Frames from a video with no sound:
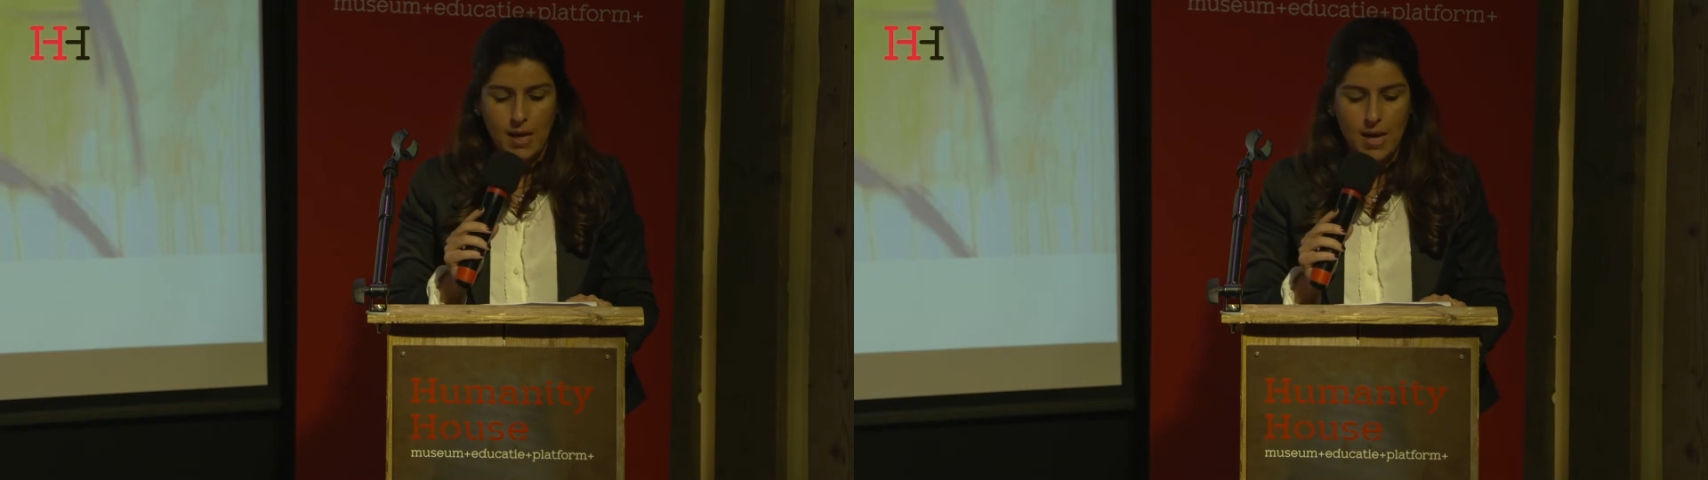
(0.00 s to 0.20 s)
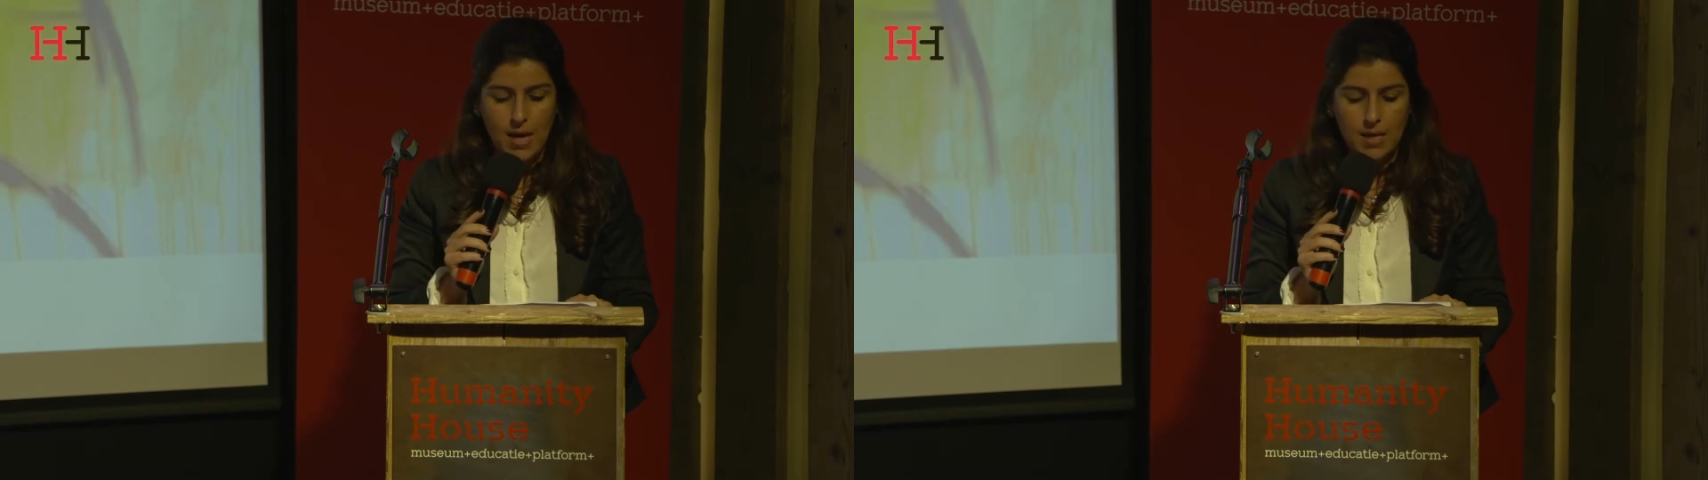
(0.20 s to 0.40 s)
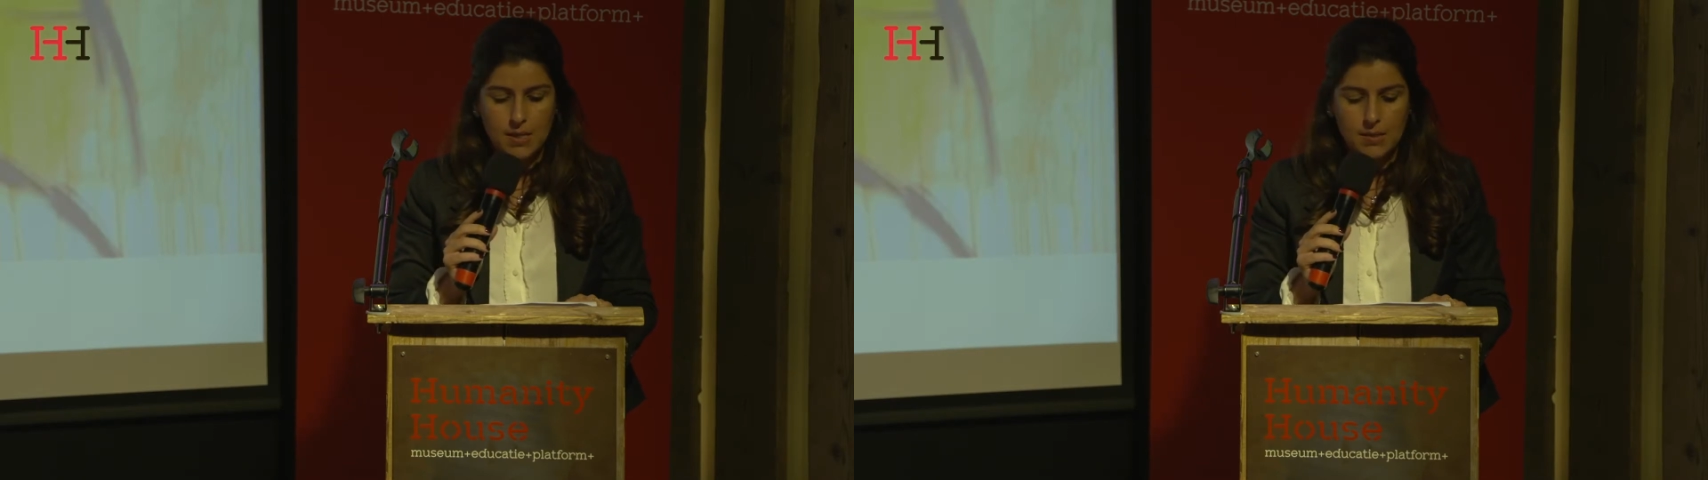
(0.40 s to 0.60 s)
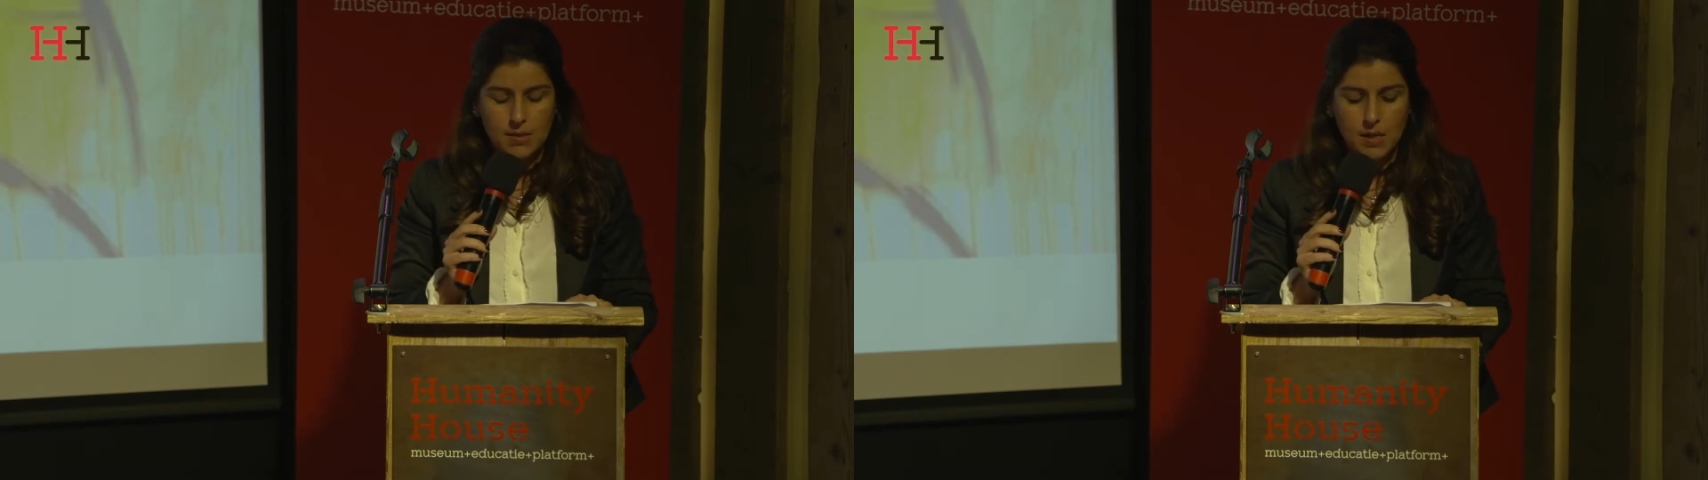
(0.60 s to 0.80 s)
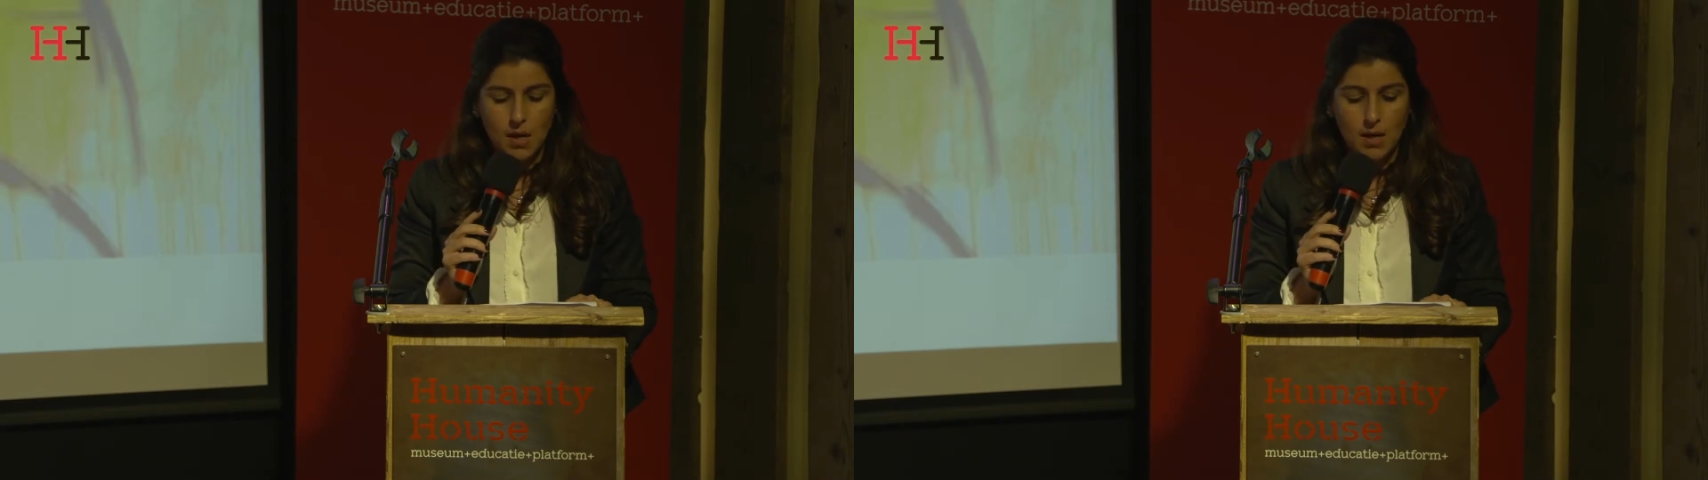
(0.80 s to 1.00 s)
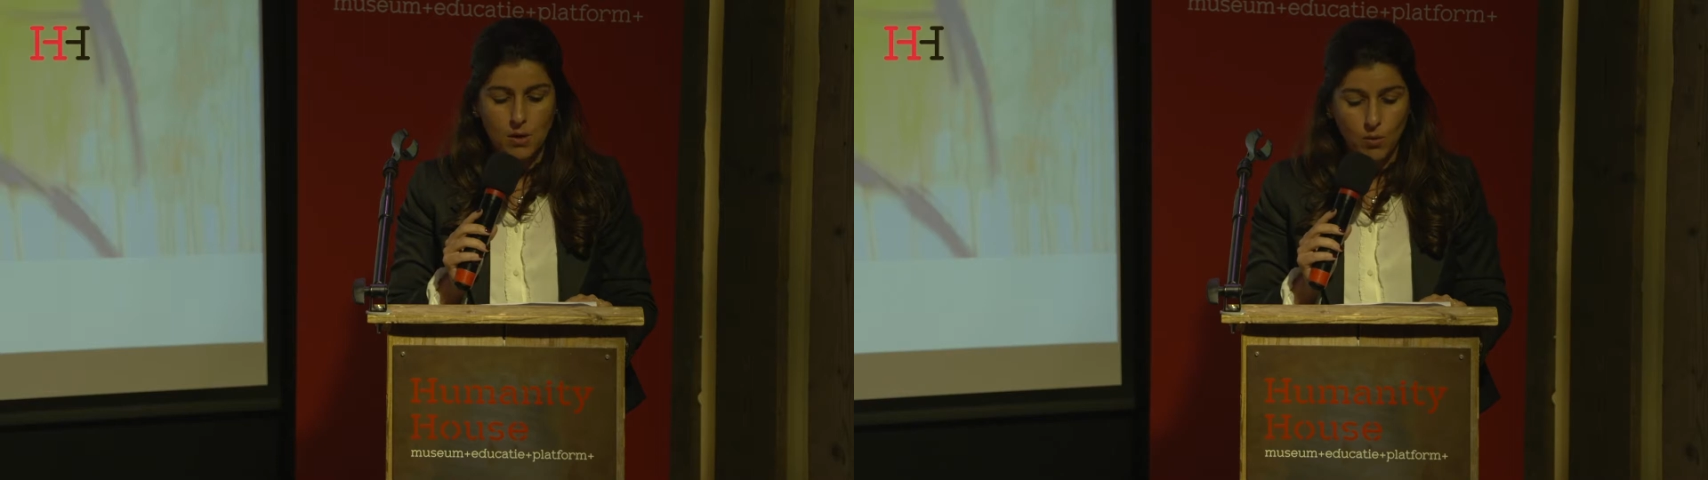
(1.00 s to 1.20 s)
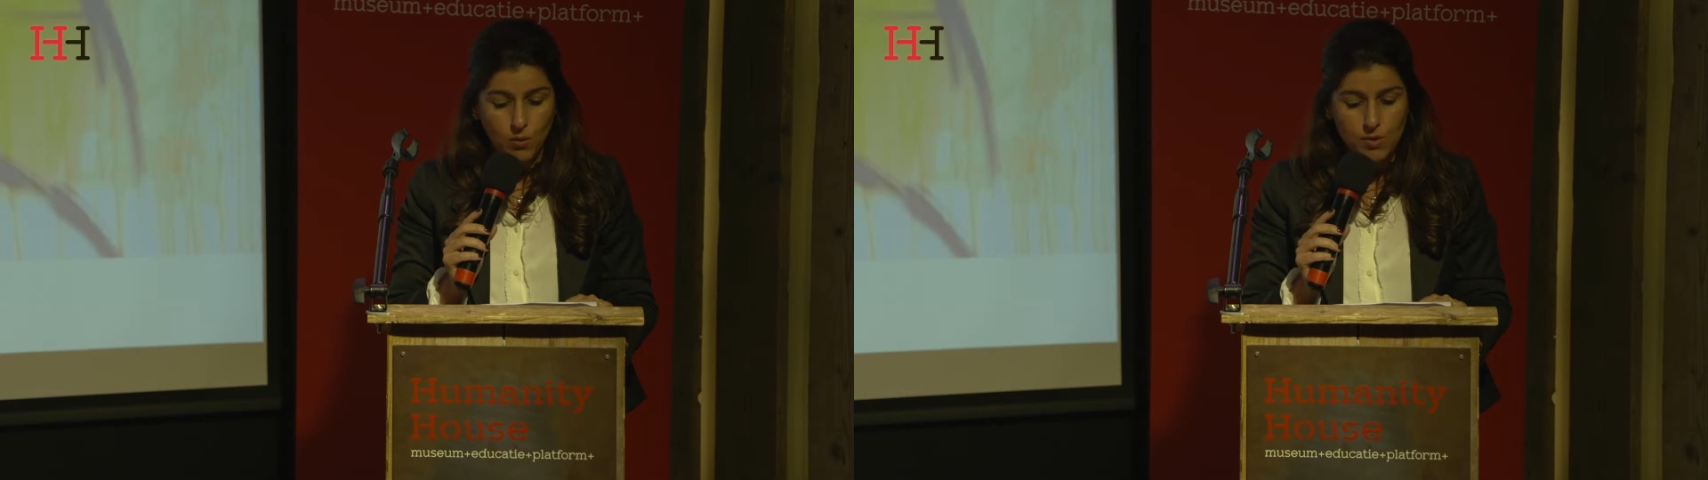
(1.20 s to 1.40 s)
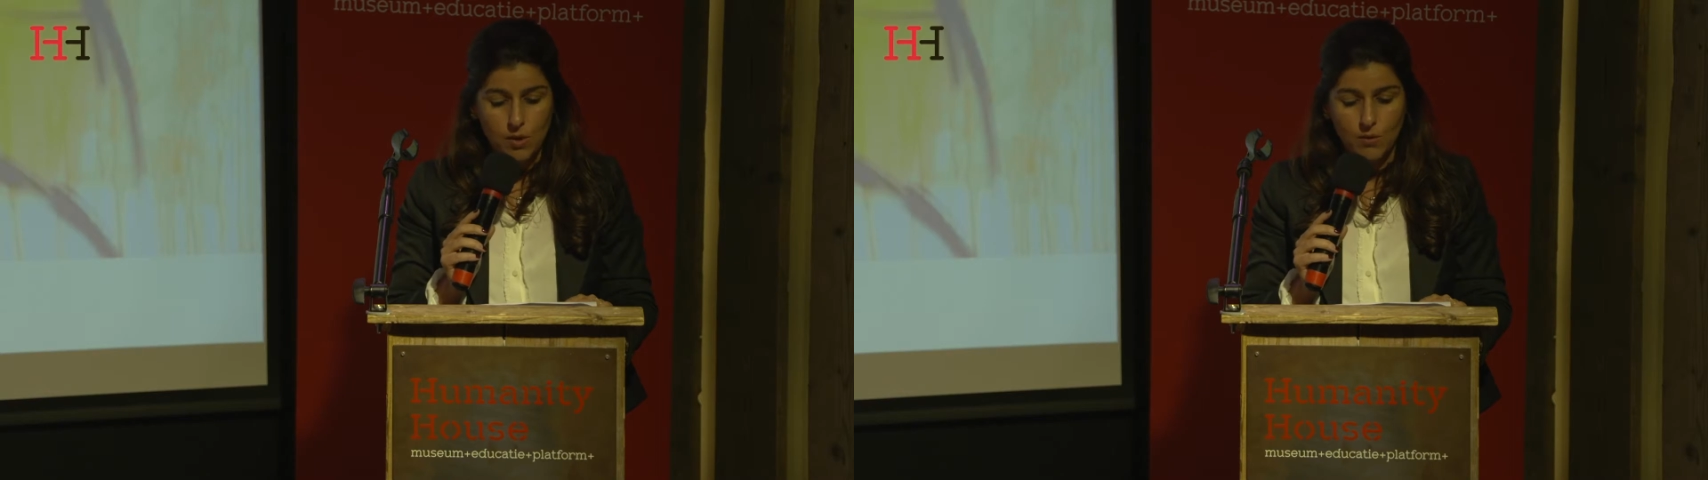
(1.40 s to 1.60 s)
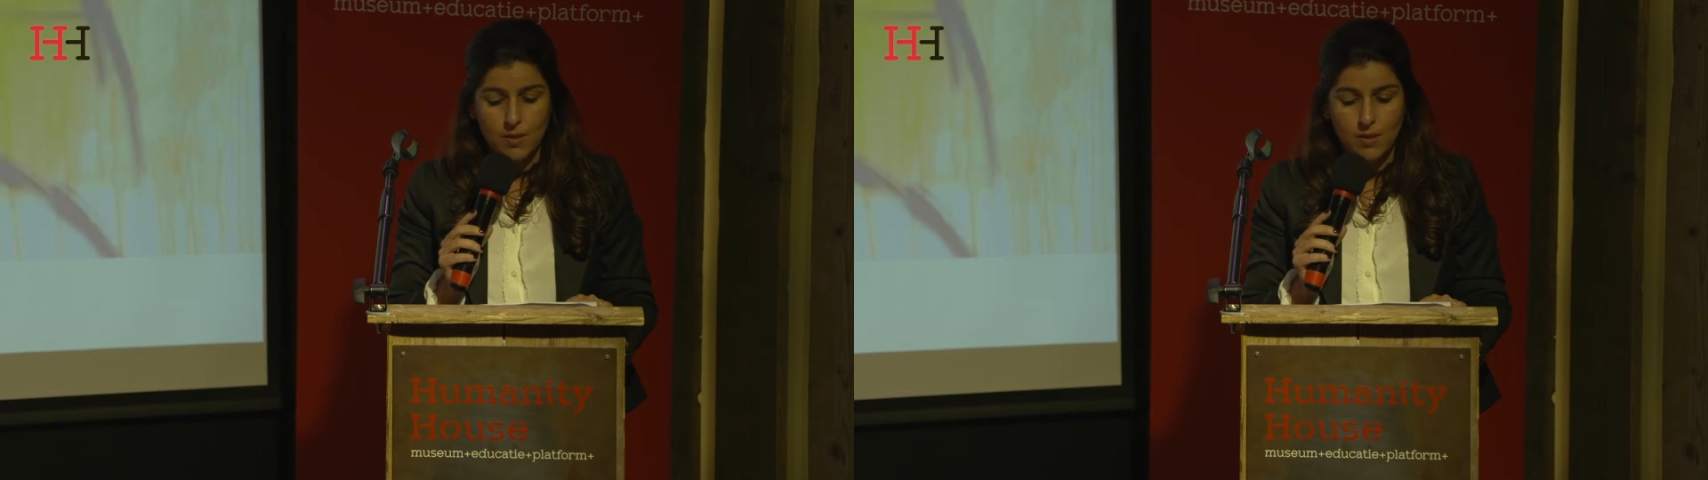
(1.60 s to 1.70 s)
and also